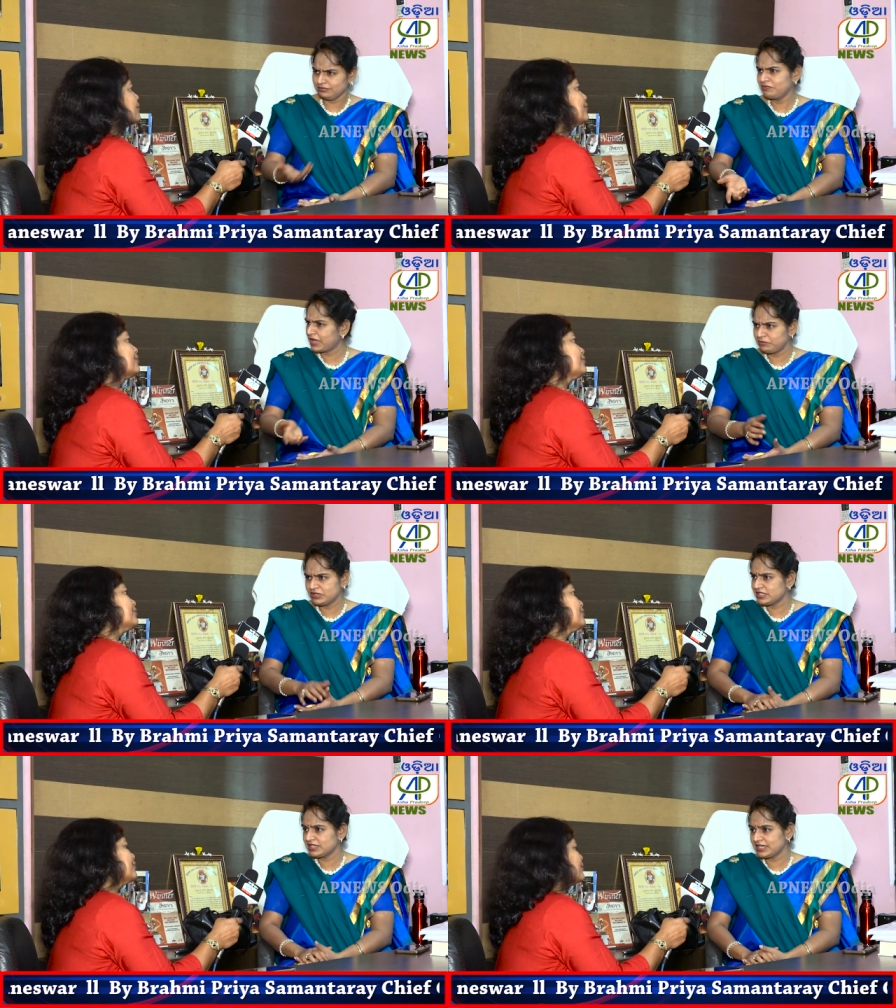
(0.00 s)

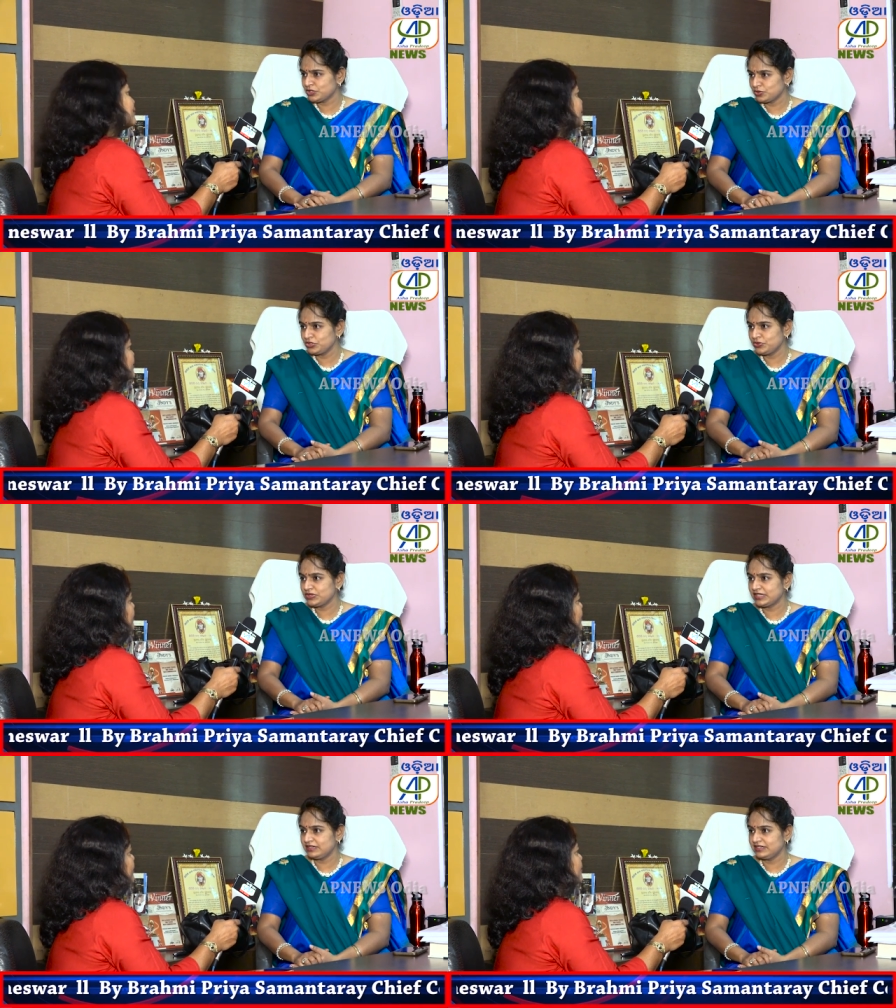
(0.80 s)
Badminton, I told you,
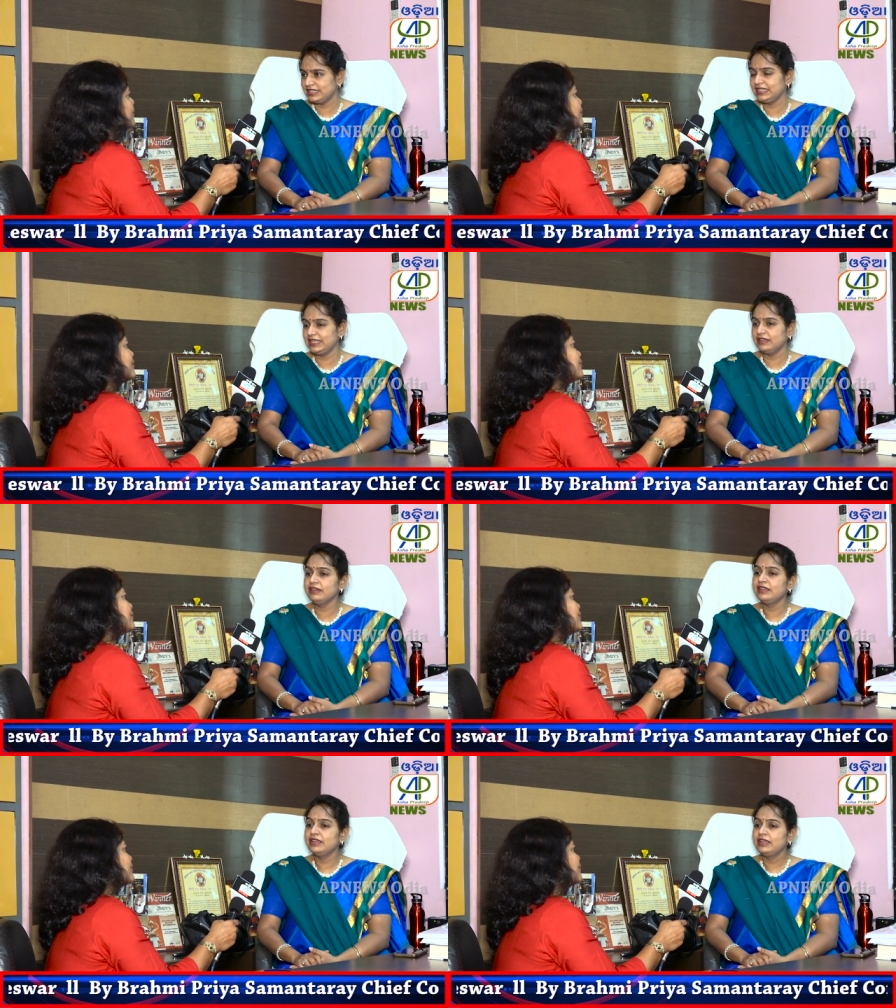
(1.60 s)
is already
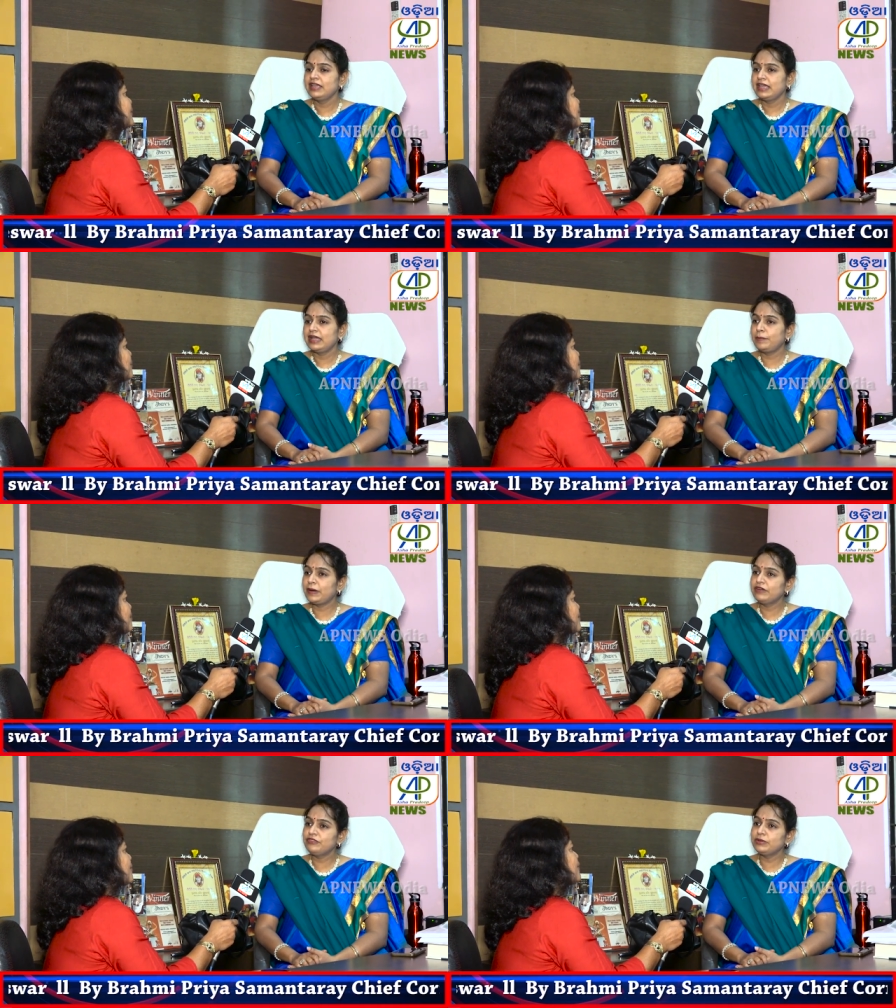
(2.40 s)
there.
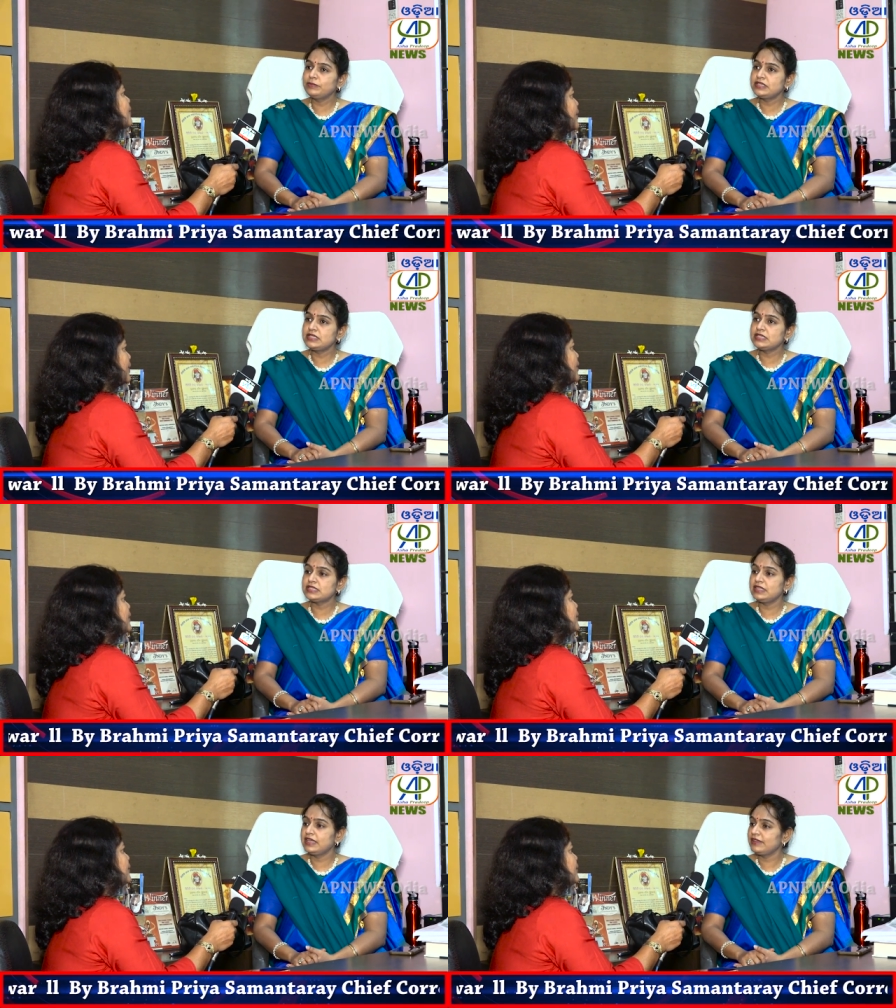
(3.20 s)
Apart from
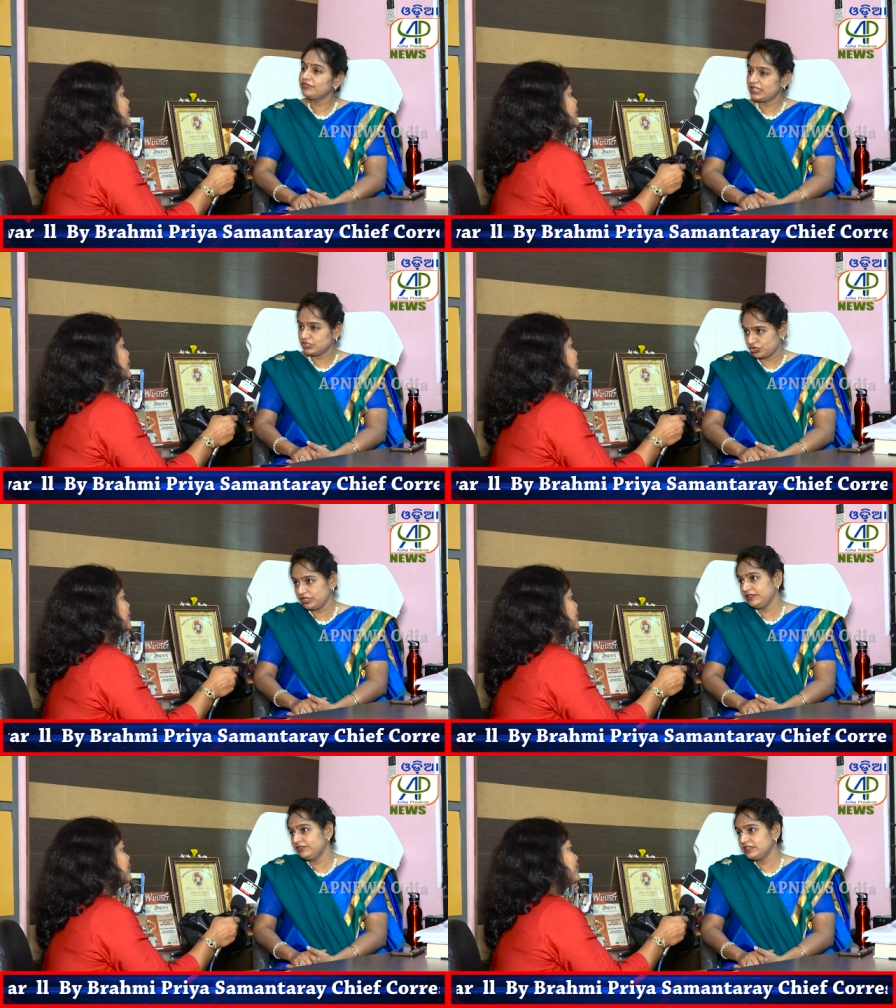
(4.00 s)
this, they have
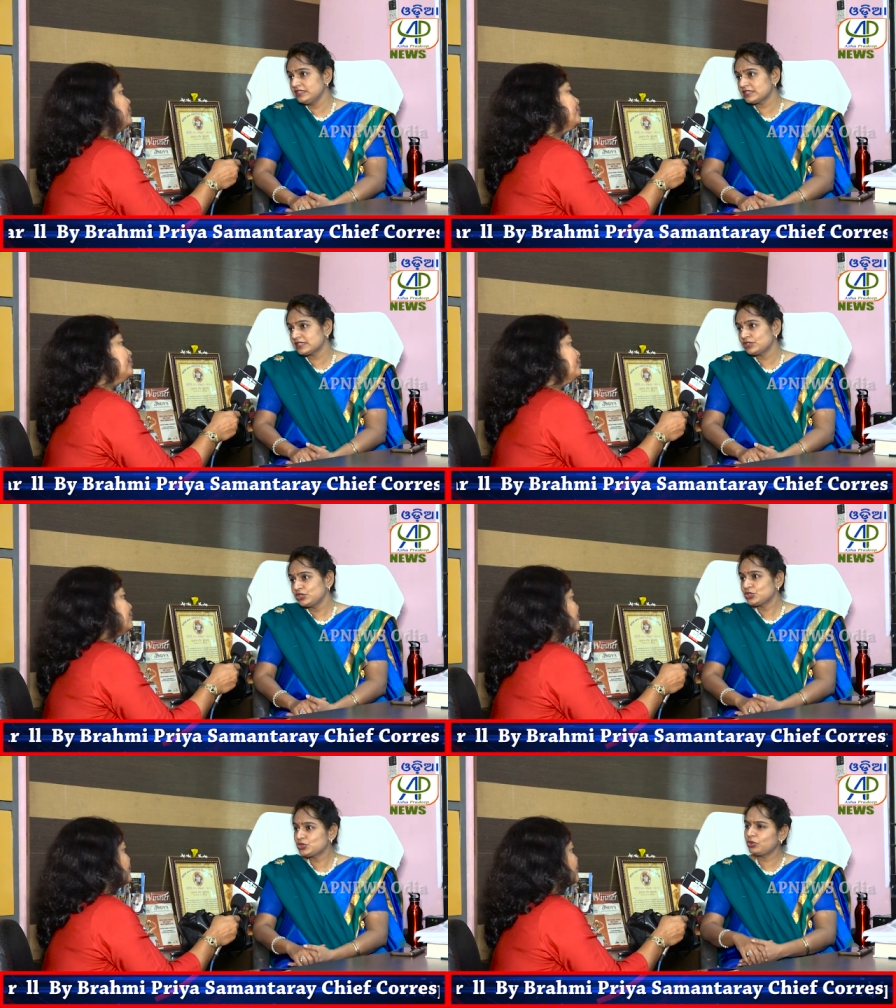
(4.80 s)
cultural events.
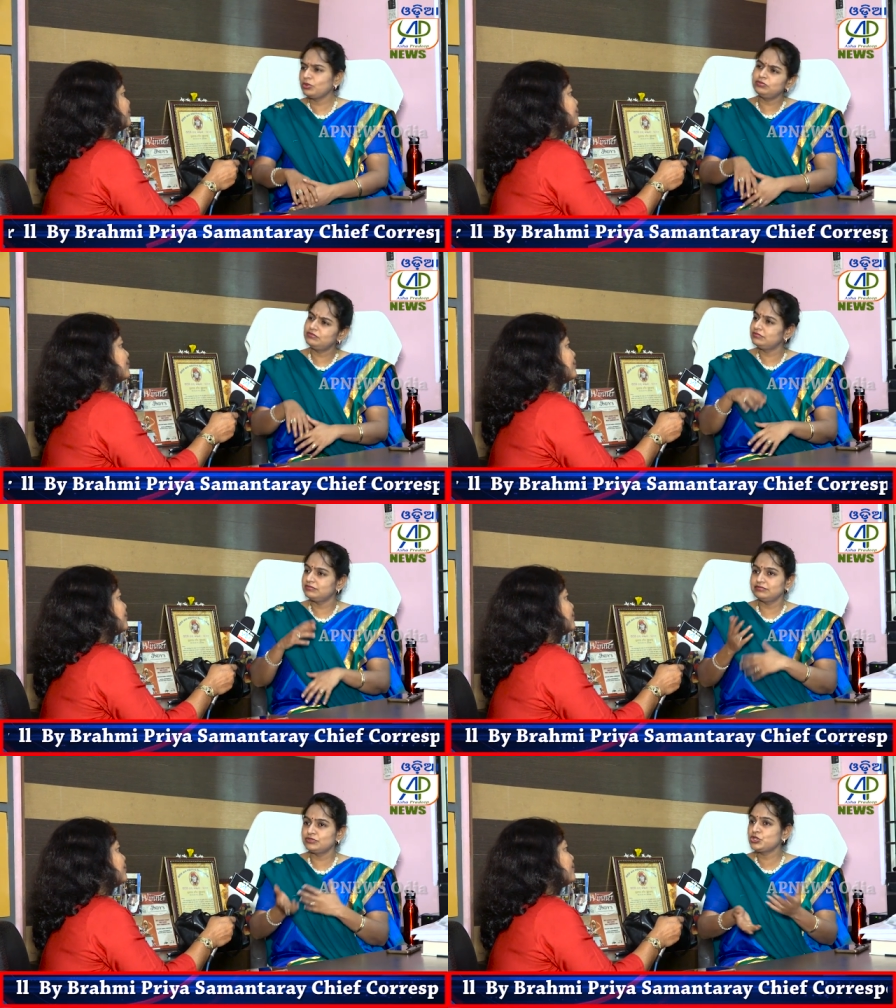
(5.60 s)
So
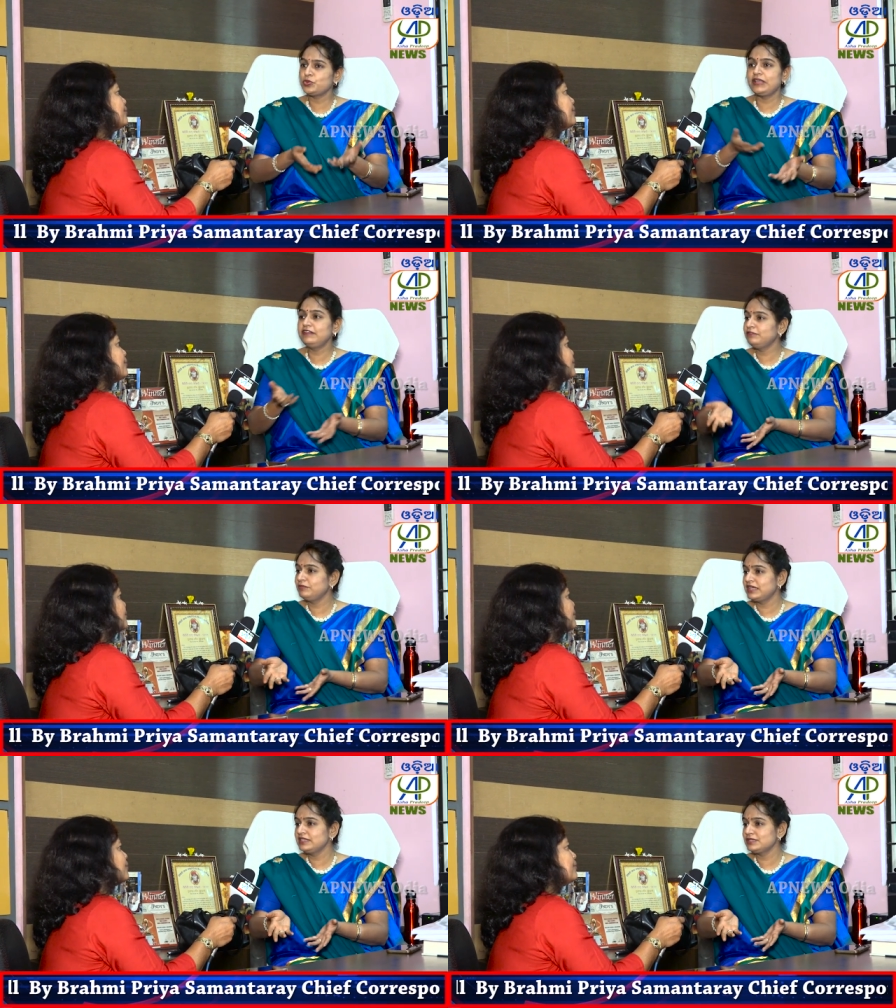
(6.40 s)
12
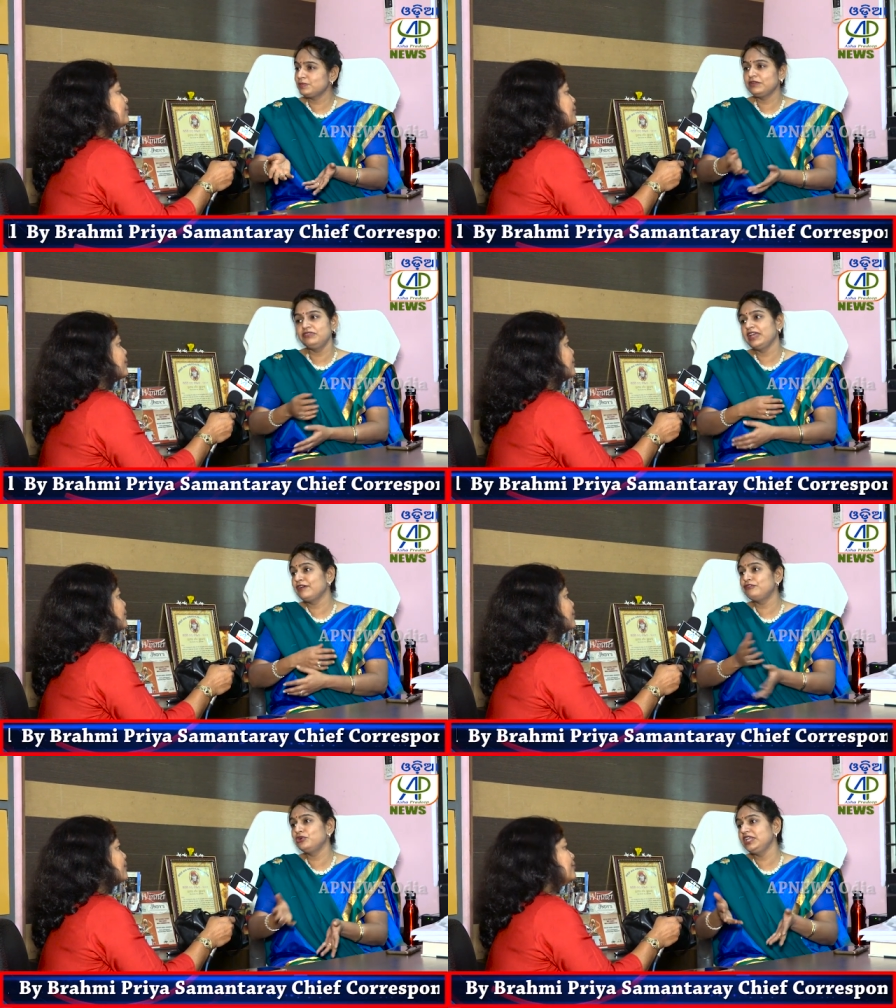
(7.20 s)
months, but we
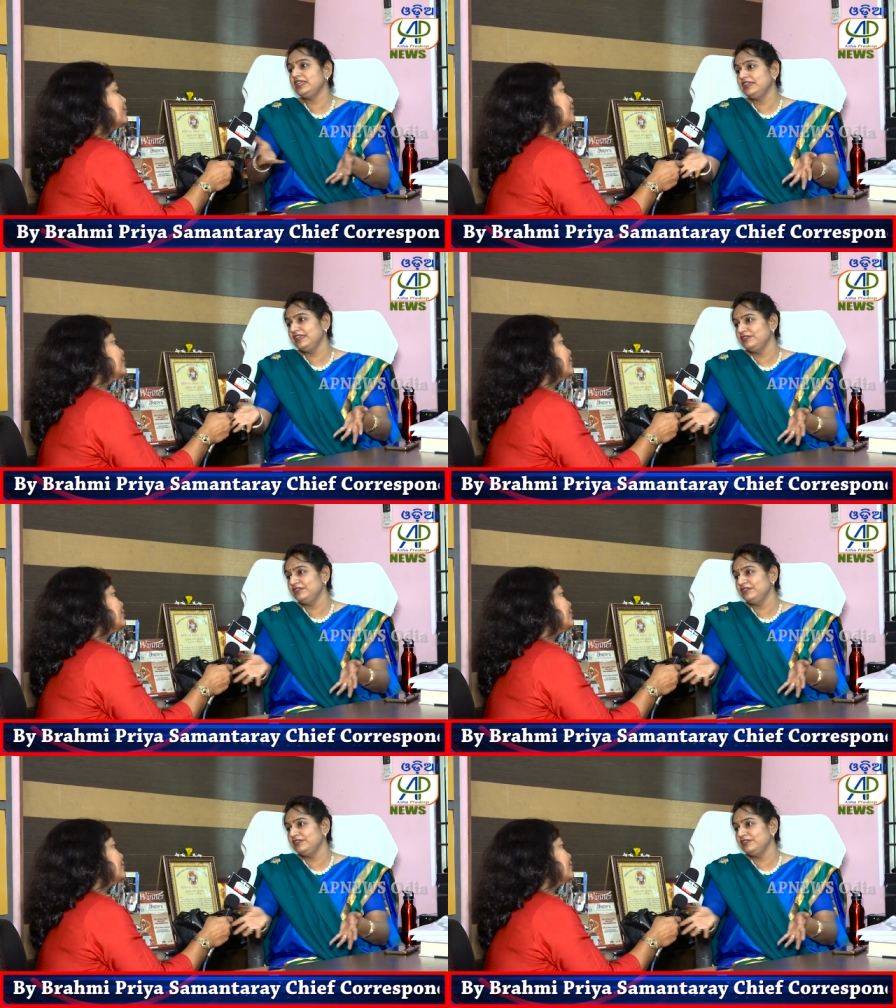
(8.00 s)
have 14